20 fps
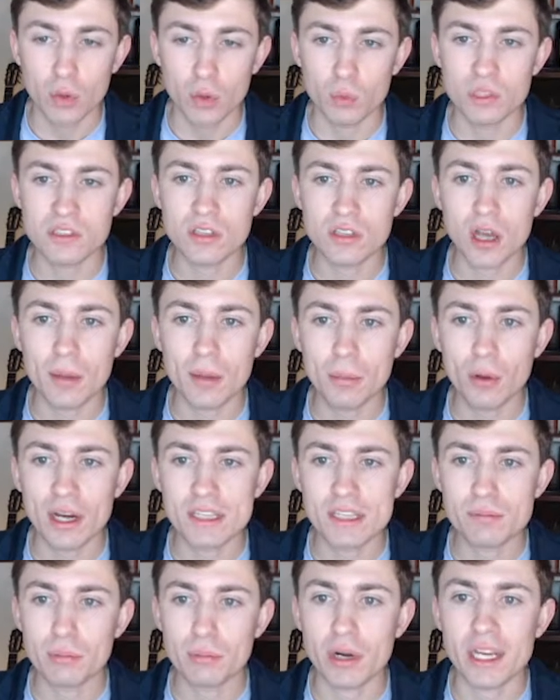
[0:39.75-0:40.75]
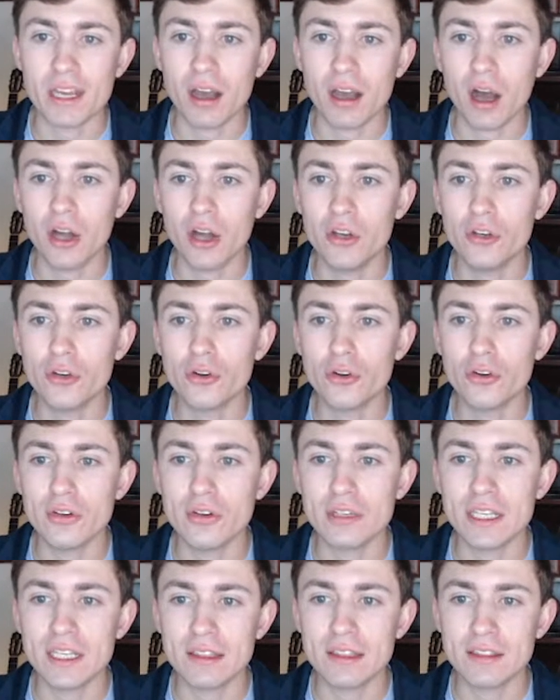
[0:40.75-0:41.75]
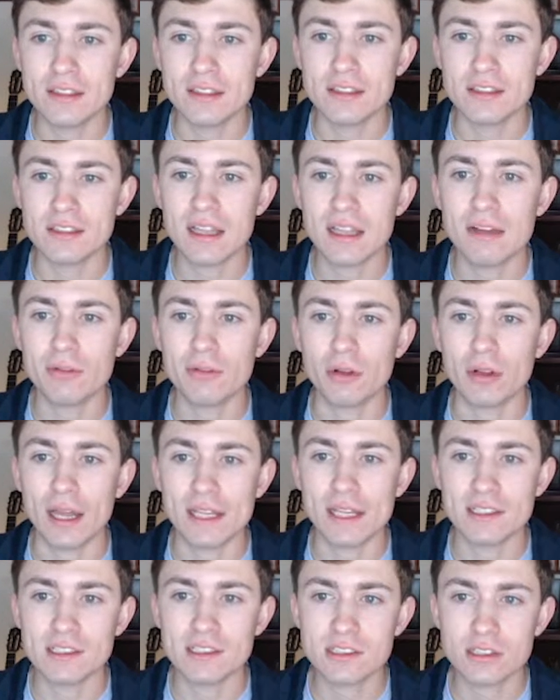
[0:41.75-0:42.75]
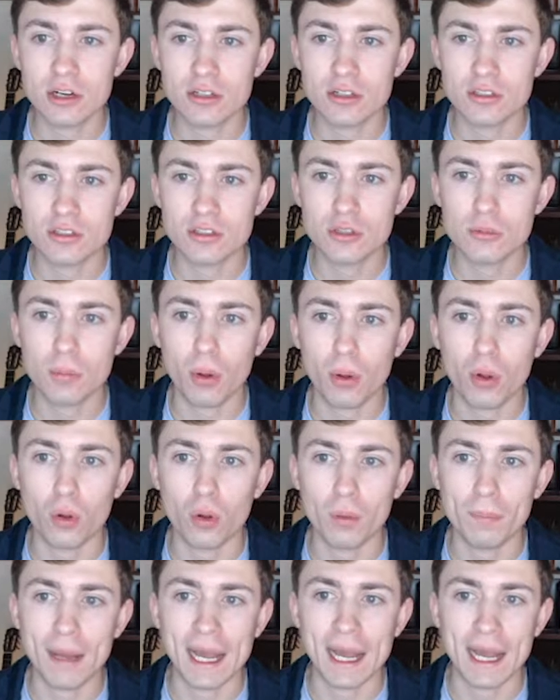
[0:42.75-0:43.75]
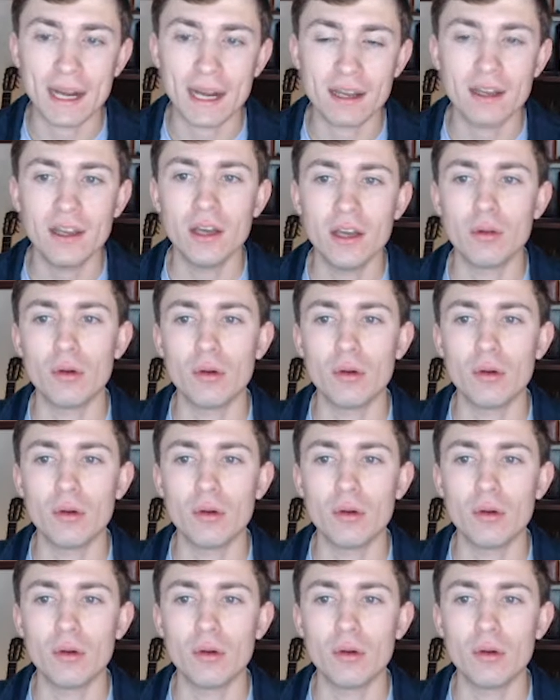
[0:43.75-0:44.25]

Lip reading: We saw price break underneath this level and start to pull back.